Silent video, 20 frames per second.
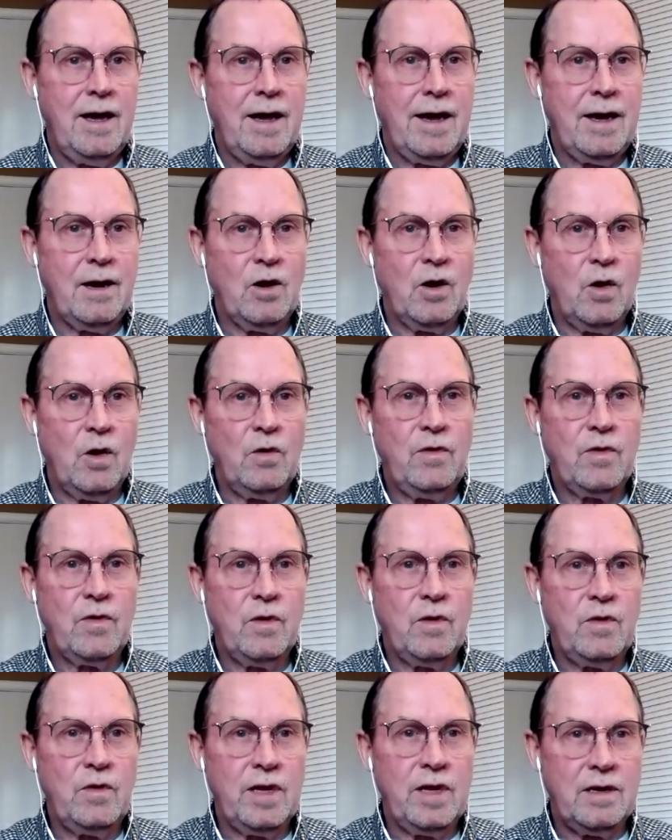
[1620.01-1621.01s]
and go
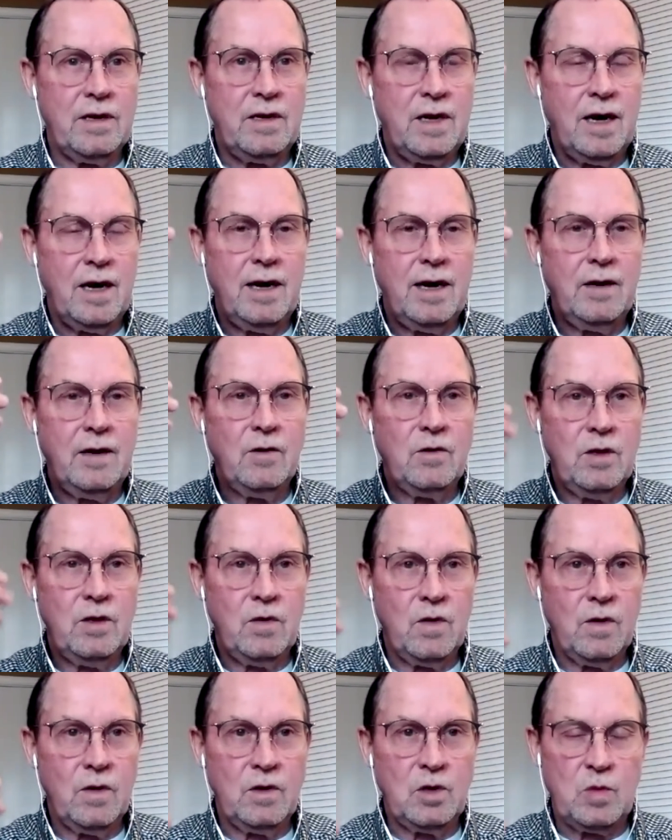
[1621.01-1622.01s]
through the entire
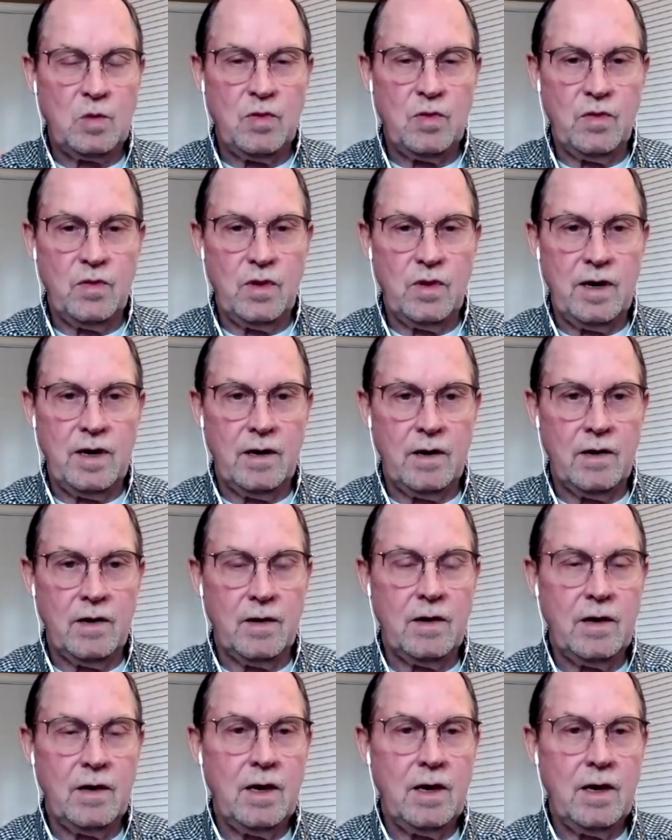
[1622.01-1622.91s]
Lord's Prayer.